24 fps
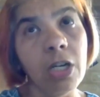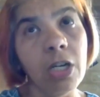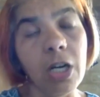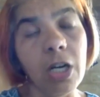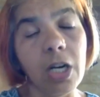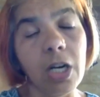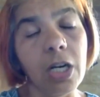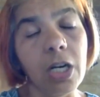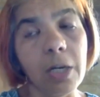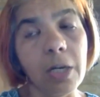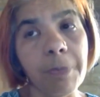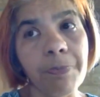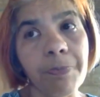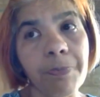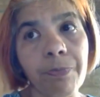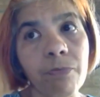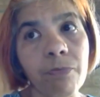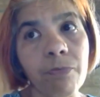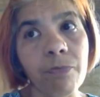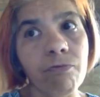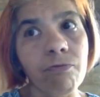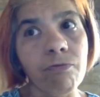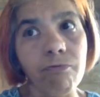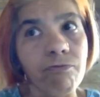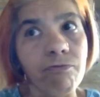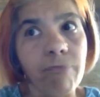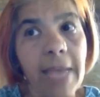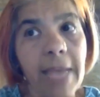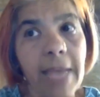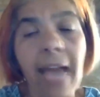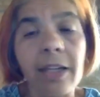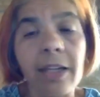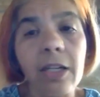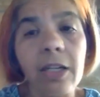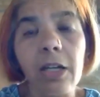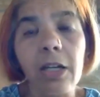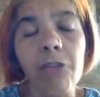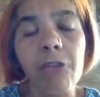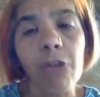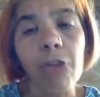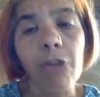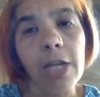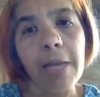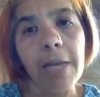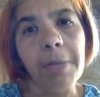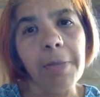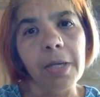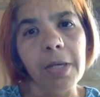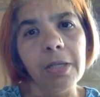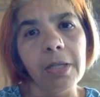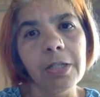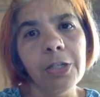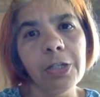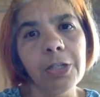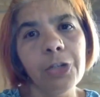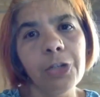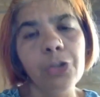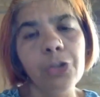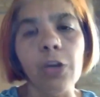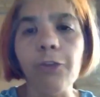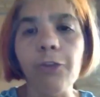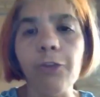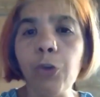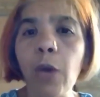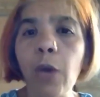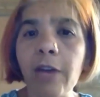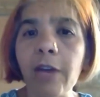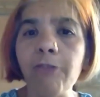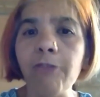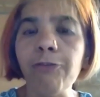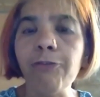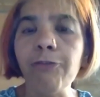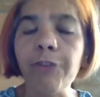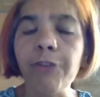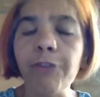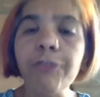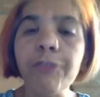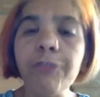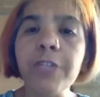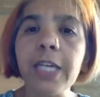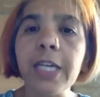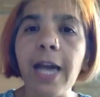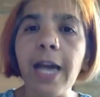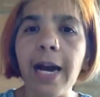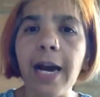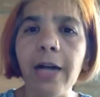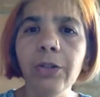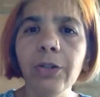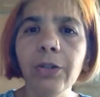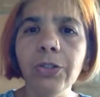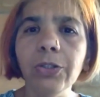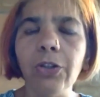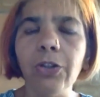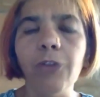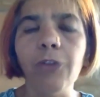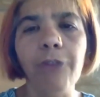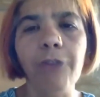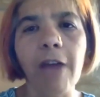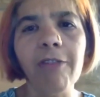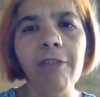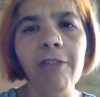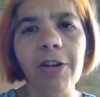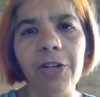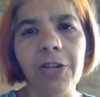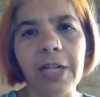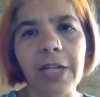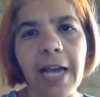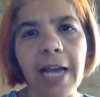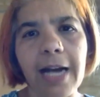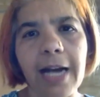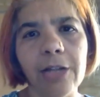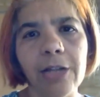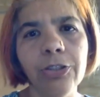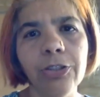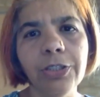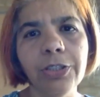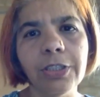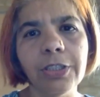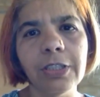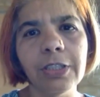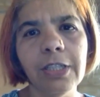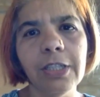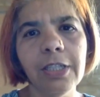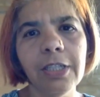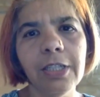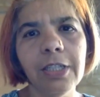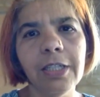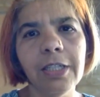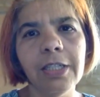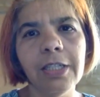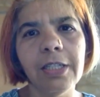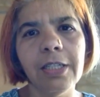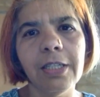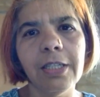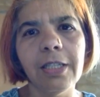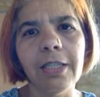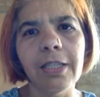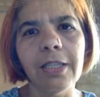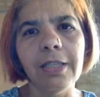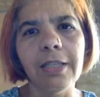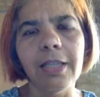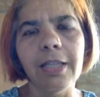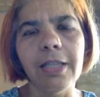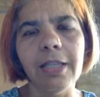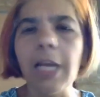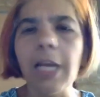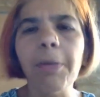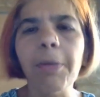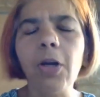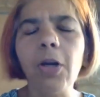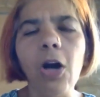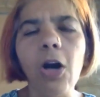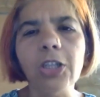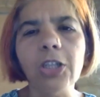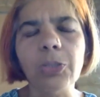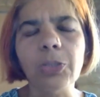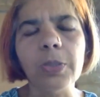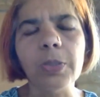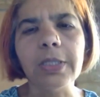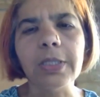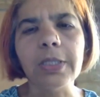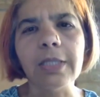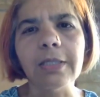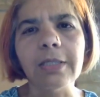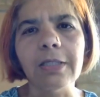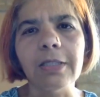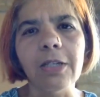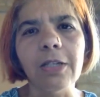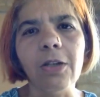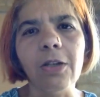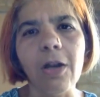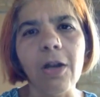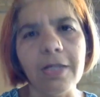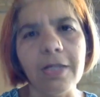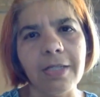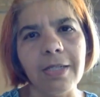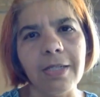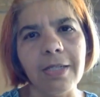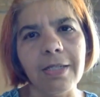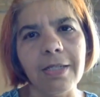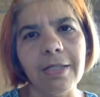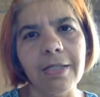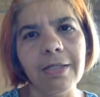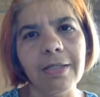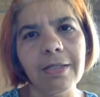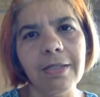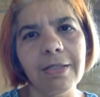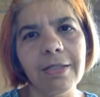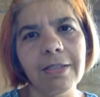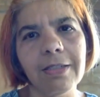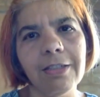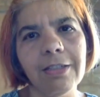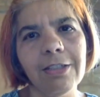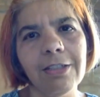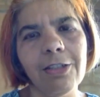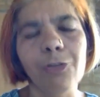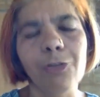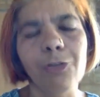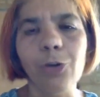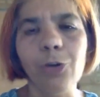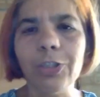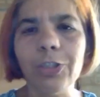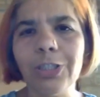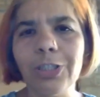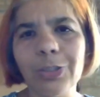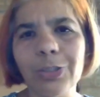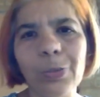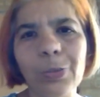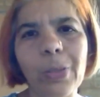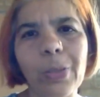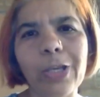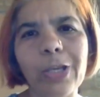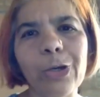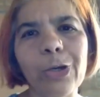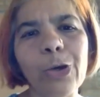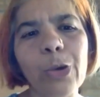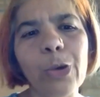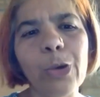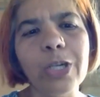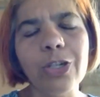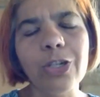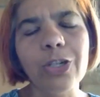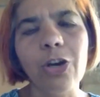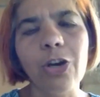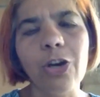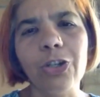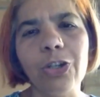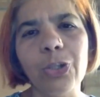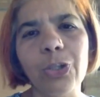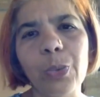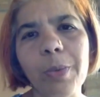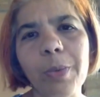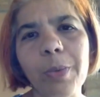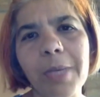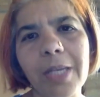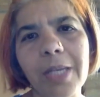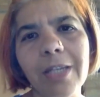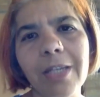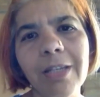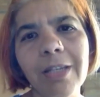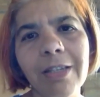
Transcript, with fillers: um, category for labor. So if you had fifty cows or five hundred cows, the labor cost was considered constant. Of course, when you go and talk to women,